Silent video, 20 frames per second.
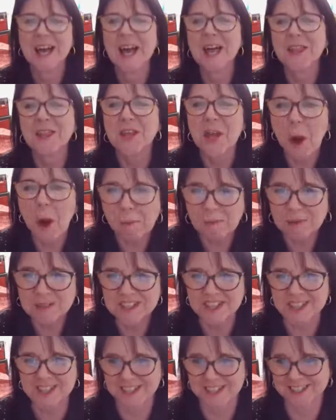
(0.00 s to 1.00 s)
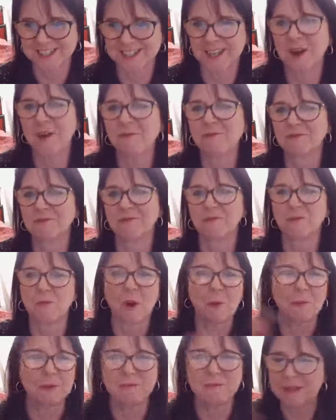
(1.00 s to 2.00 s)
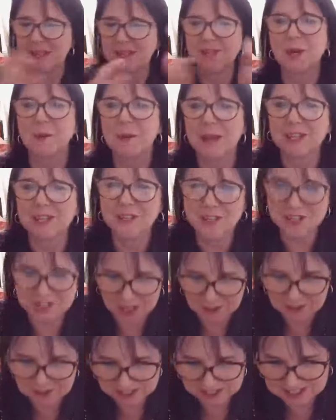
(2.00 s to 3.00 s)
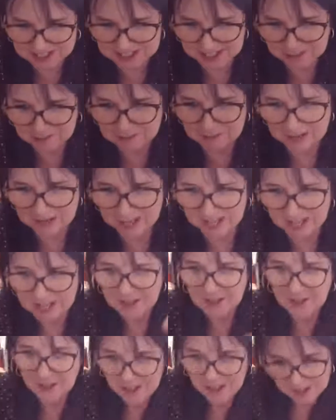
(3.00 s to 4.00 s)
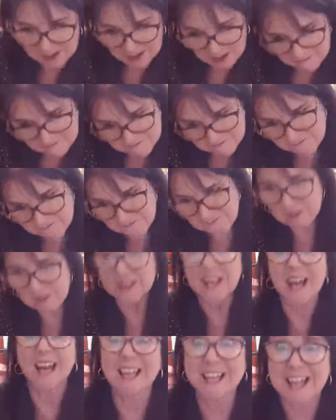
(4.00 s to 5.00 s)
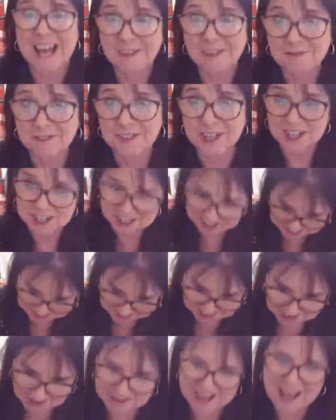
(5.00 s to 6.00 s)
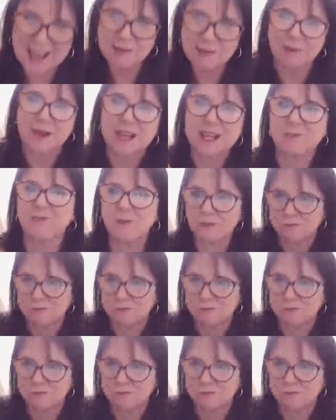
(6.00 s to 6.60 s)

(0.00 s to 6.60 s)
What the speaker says: The opposite of what we've been doing, just so that it can be like an advert, 8 weeks.